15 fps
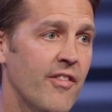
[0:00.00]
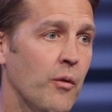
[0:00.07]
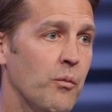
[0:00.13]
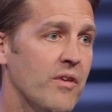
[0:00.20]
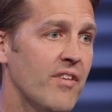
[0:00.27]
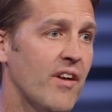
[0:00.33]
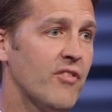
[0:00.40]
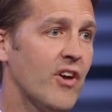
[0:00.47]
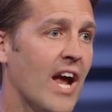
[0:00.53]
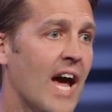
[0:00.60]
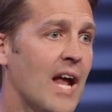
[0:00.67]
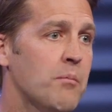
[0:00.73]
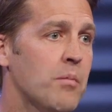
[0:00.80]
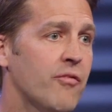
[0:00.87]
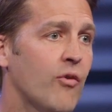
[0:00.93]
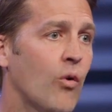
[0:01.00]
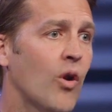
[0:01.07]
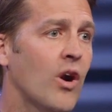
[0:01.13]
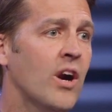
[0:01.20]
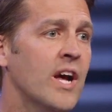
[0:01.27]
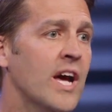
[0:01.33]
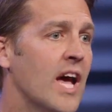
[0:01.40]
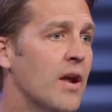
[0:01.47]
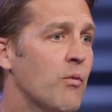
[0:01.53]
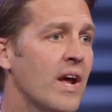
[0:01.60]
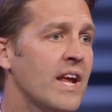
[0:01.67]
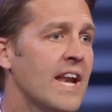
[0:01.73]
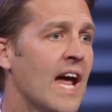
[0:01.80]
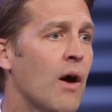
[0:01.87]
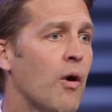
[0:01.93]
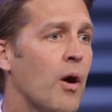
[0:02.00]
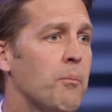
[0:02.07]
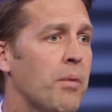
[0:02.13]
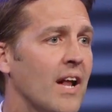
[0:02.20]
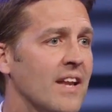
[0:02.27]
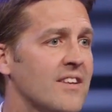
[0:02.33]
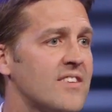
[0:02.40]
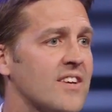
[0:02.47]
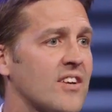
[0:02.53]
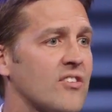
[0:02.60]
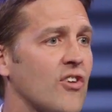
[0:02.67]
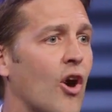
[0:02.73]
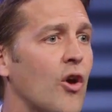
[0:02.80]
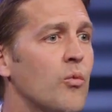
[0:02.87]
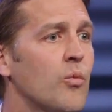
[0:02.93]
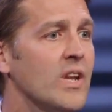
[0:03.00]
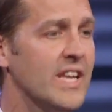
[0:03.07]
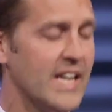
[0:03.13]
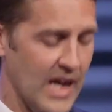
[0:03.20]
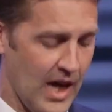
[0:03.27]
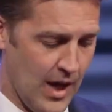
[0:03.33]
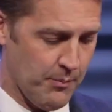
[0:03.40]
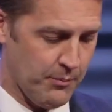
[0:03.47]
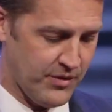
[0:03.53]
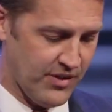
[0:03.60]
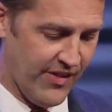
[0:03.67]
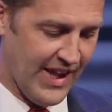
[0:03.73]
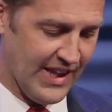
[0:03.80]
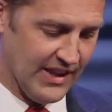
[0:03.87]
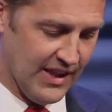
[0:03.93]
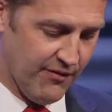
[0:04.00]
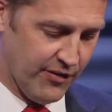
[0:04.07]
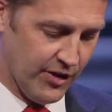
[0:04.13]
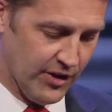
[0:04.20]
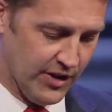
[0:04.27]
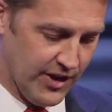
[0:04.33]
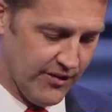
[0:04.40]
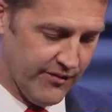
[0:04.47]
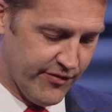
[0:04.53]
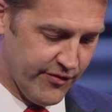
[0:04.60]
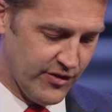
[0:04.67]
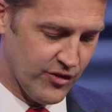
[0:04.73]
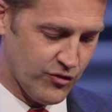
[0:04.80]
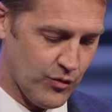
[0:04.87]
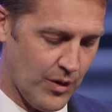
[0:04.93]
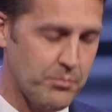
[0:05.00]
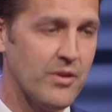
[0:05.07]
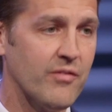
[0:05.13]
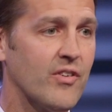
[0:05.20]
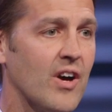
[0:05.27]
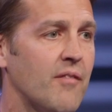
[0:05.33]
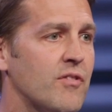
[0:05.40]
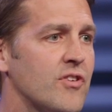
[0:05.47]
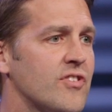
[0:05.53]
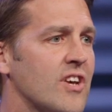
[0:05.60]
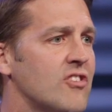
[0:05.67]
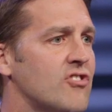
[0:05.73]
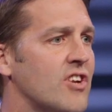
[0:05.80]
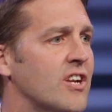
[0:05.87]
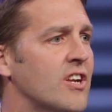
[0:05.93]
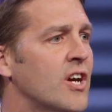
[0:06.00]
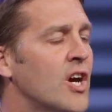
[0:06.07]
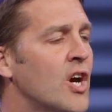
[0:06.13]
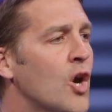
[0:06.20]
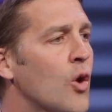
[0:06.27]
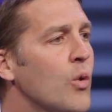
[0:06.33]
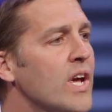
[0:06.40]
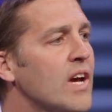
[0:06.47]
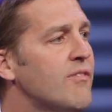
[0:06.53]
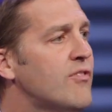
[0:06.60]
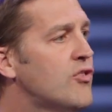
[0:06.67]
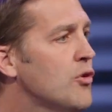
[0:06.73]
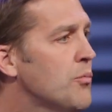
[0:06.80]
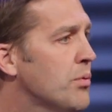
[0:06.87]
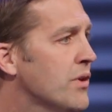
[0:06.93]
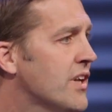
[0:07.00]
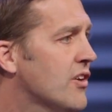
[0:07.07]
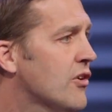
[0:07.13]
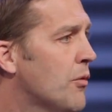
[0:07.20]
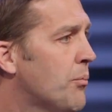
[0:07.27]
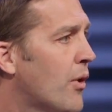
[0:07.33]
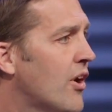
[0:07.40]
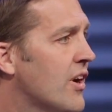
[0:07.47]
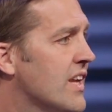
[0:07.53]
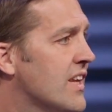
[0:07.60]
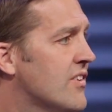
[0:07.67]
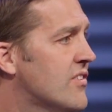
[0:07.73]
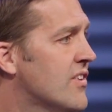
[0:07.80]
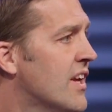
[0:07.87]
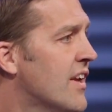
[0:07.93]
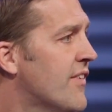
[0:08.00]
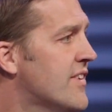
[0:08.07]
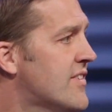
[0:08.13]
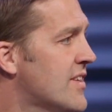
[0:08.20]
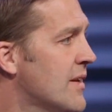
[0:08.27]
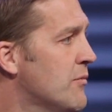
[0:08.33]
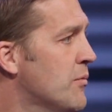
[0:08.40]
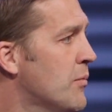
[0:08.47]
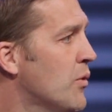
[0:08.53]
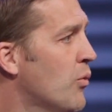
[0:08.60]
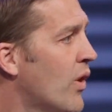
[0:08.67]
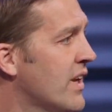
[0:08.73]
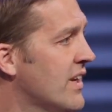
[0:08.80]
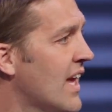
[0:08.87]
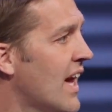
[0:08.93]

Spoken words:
than we've ever had before. And right now, our politics aren't really up to that level of disruptive conversation. We have 2 political parties that seem to be wanting